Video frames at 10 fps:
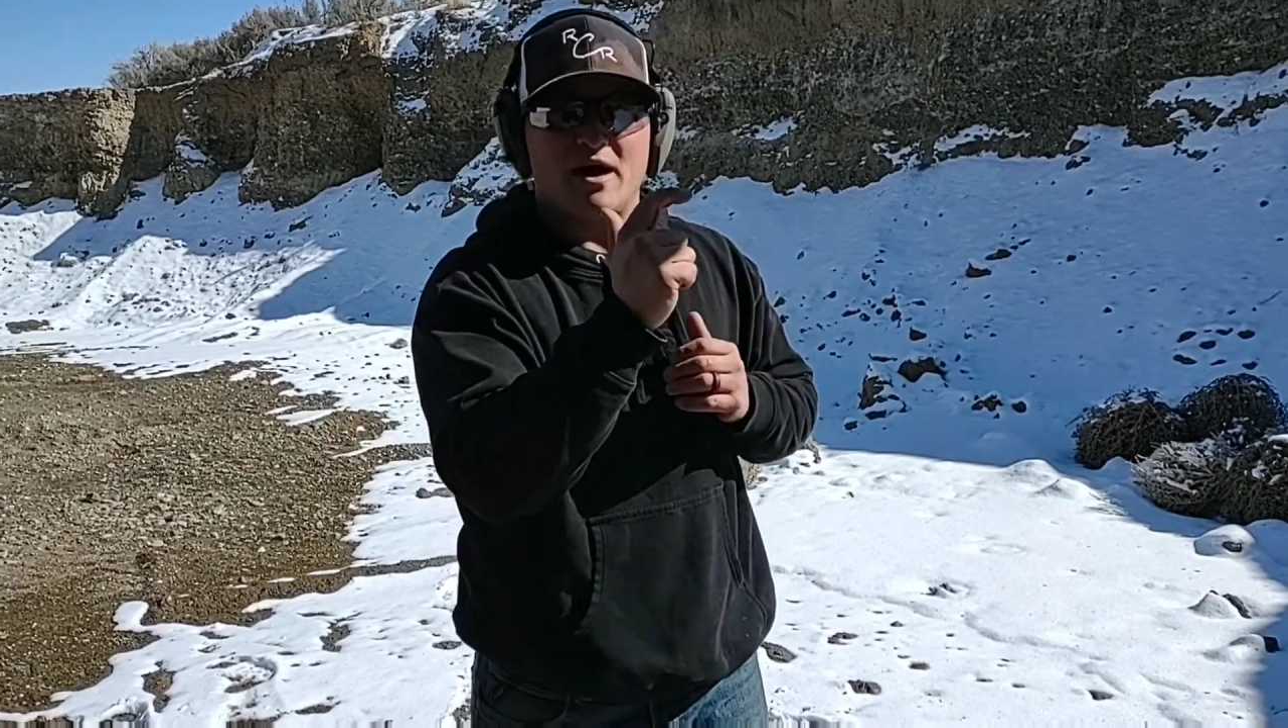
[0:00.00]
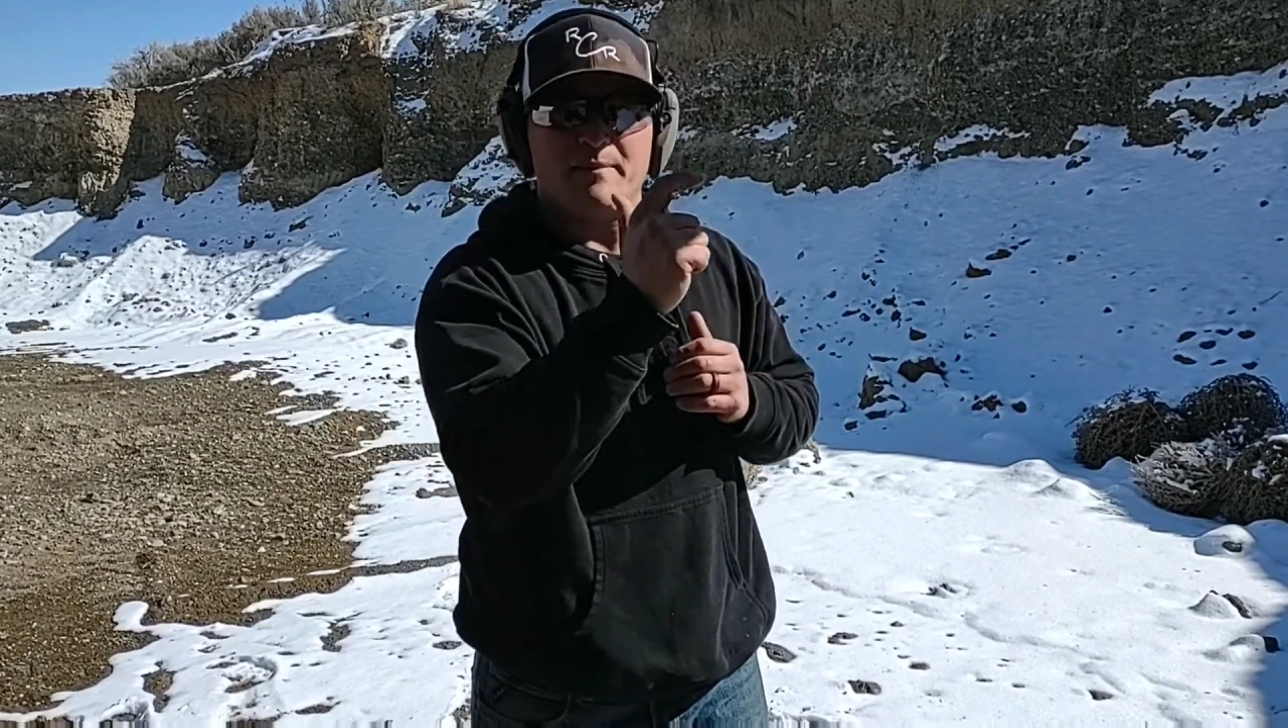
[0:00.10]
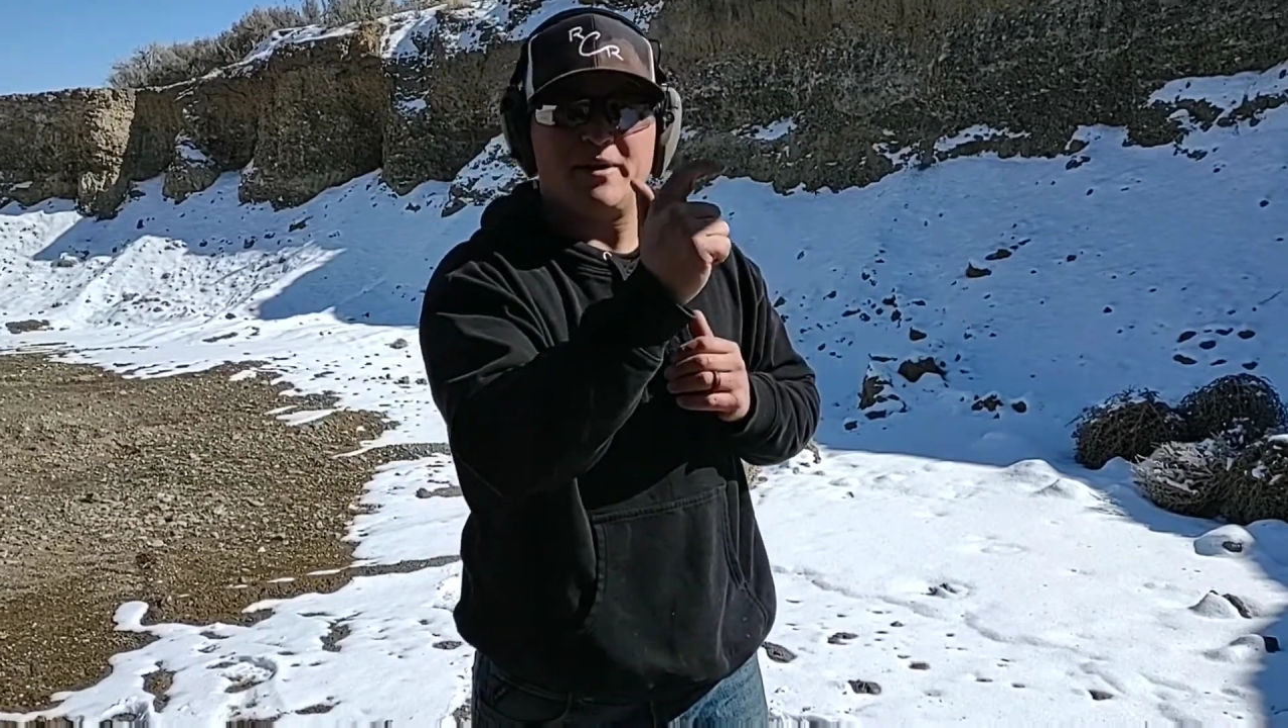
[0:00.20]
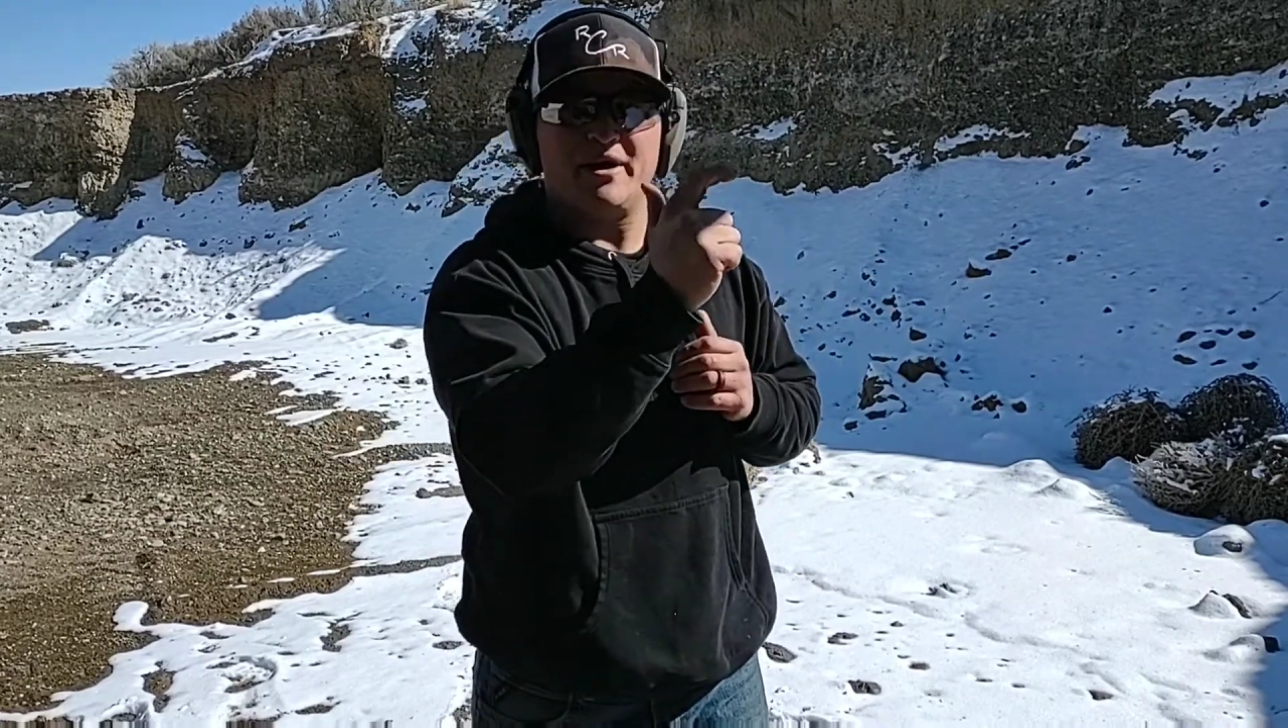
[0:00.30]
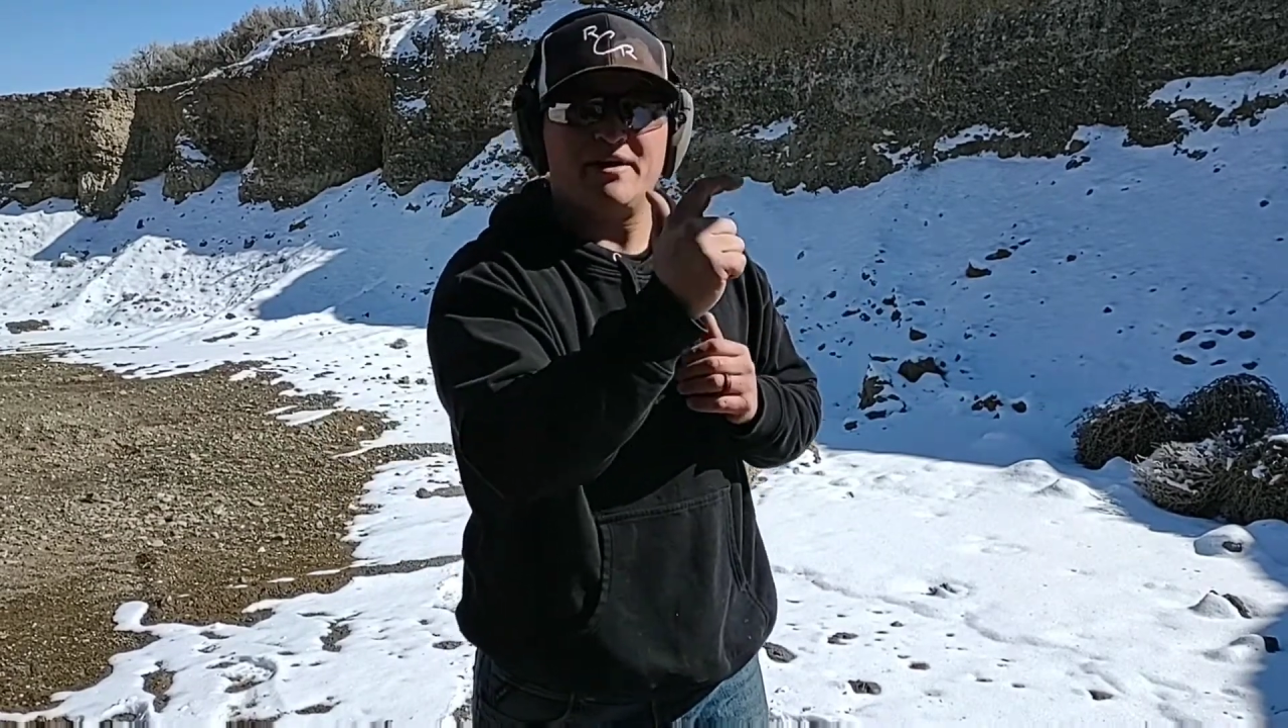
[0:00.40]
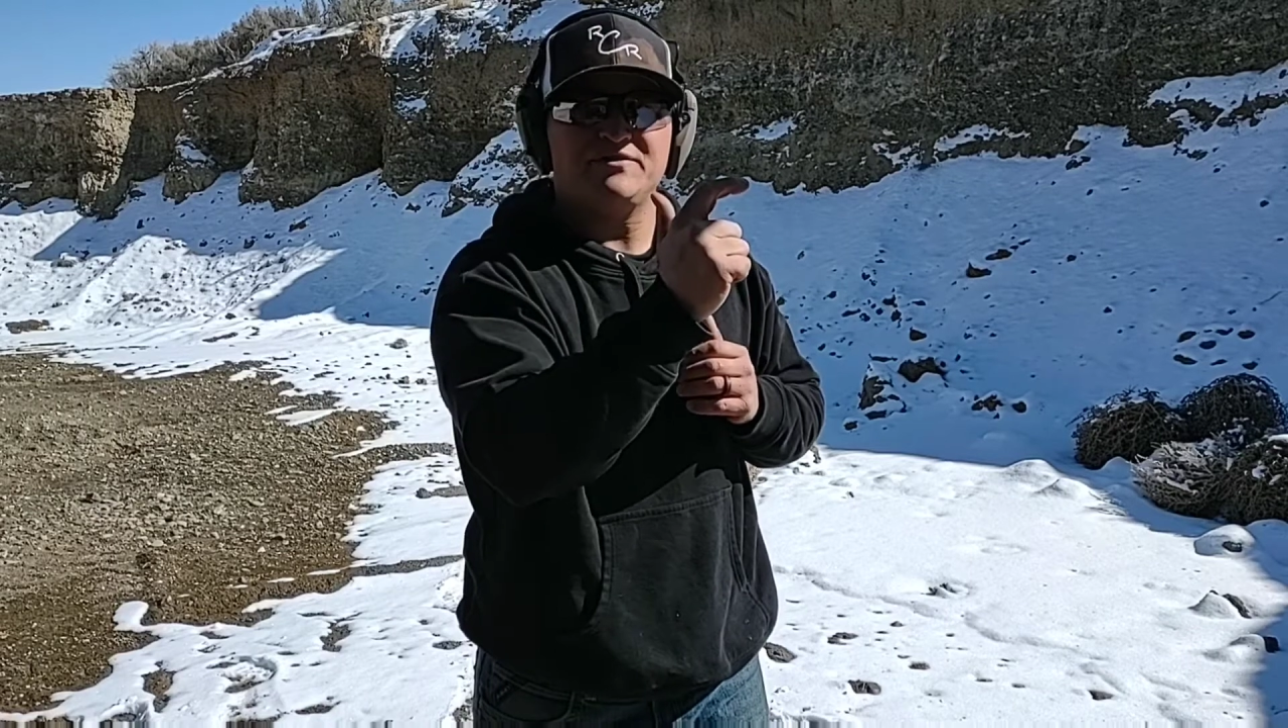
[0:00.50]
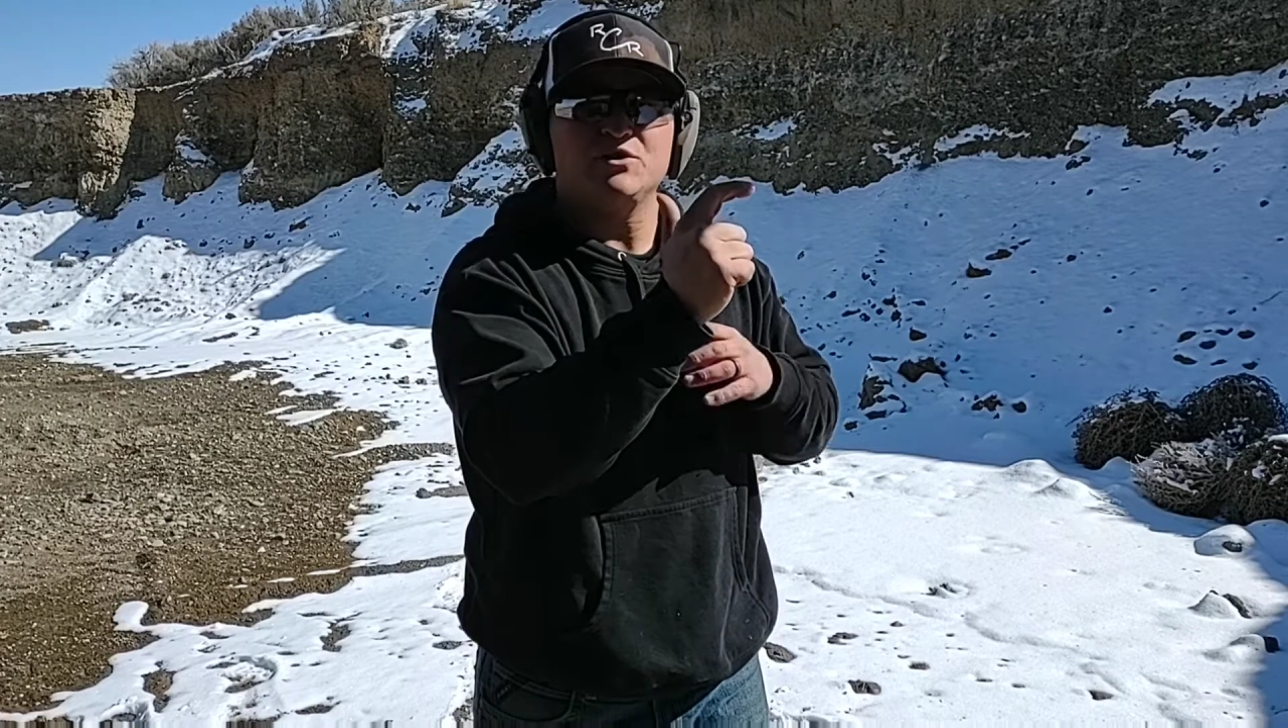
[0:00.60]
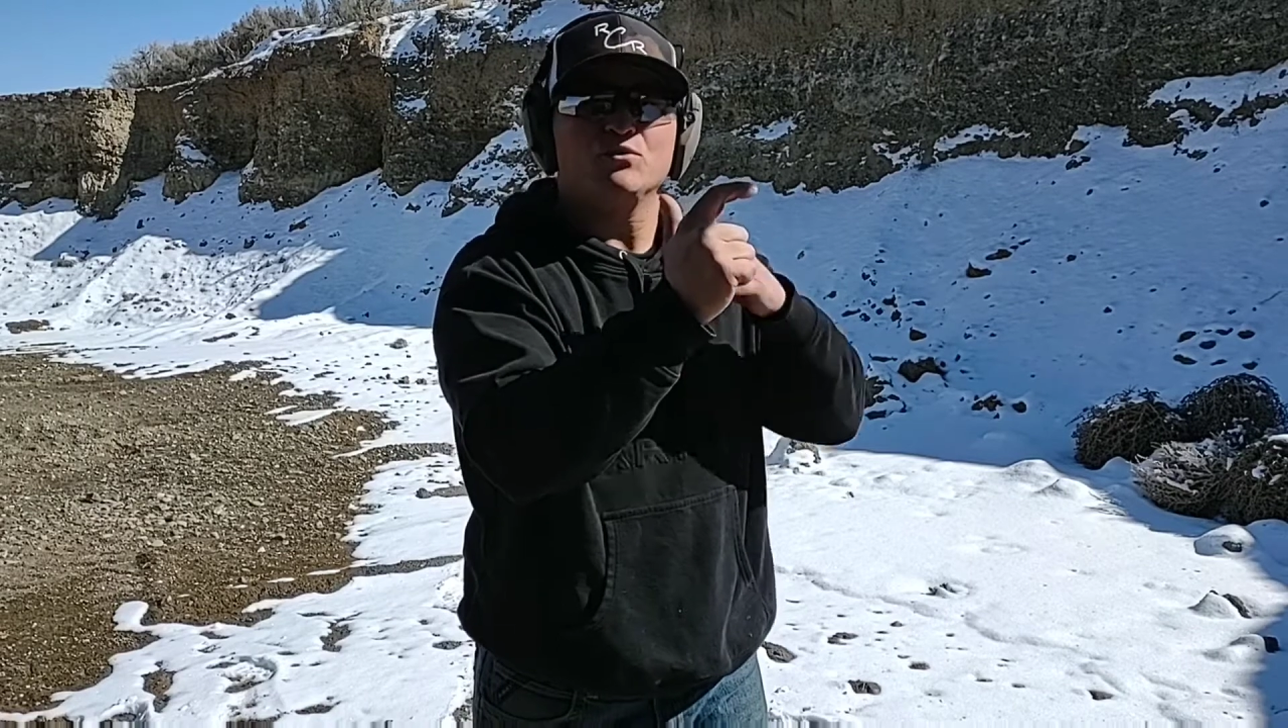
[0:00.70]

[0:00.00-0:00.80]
up enough to